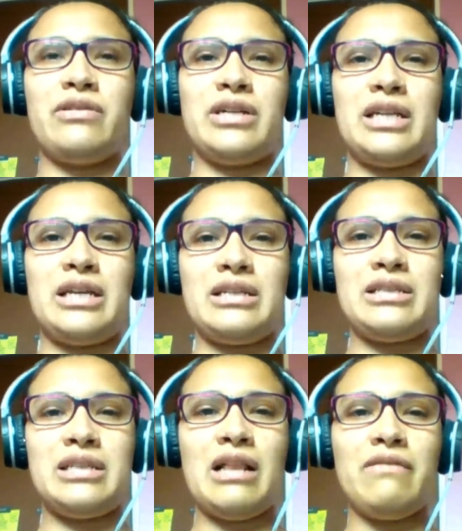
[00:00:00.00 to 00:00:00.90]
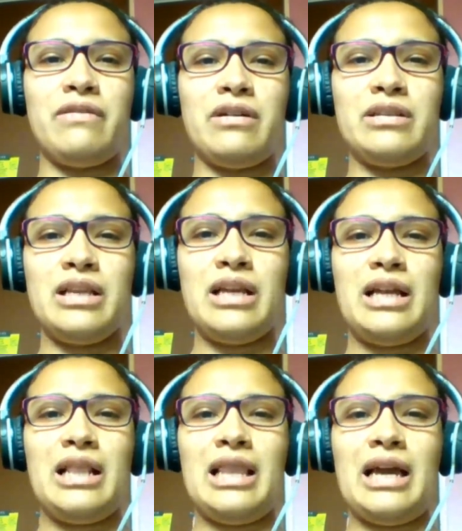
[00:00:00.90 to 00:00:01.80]
for the cell phone,
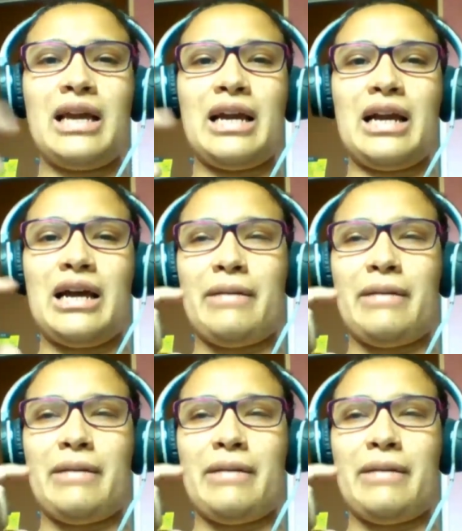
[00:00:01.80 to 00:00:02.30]
like